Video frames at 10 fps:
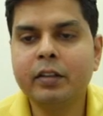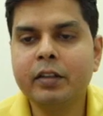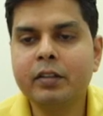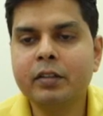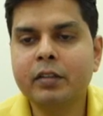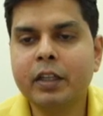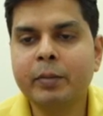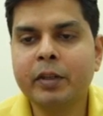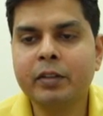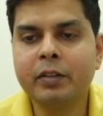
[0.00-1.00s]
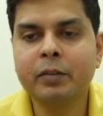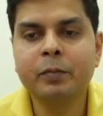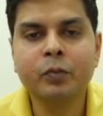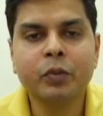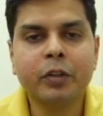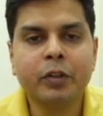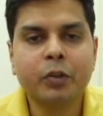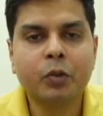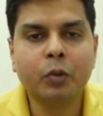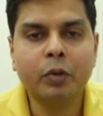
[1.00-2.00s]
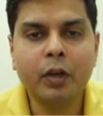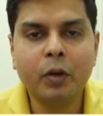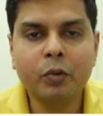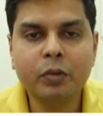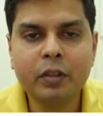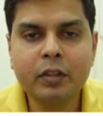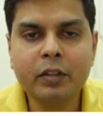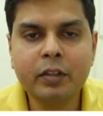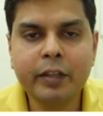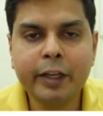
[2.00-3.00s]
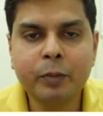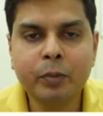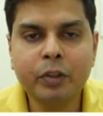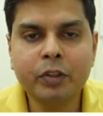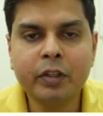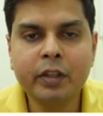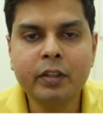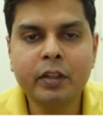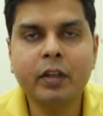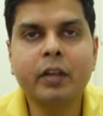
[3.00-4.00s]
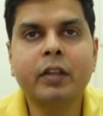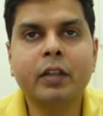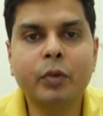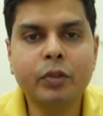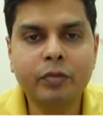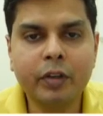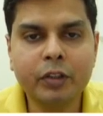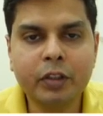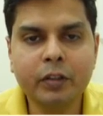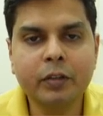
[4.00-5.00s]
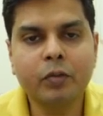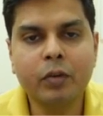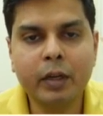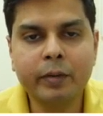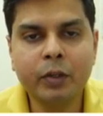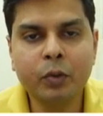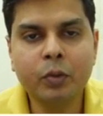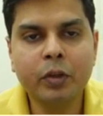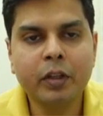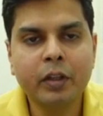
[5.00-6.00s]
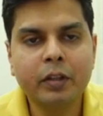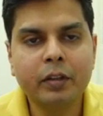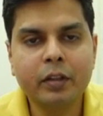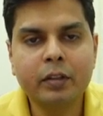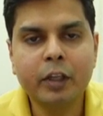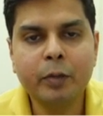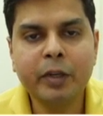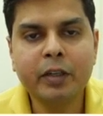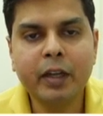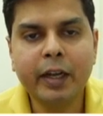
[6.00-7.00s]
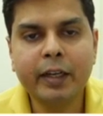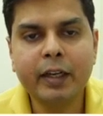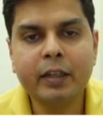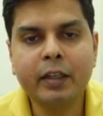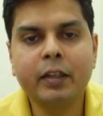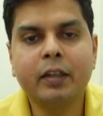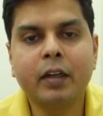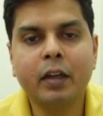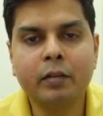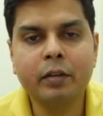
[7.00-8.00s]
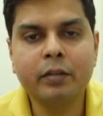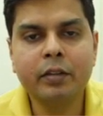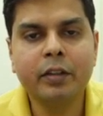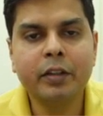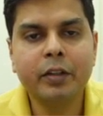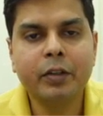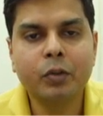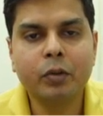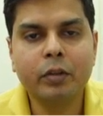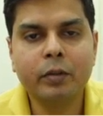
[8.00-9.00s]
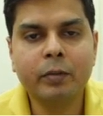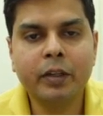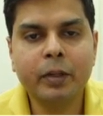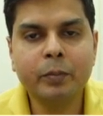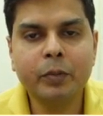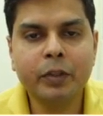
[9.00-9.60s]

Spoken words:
is same as this. So now since this exponential is a continuous function, what I will do, this limit I can take above, so this will become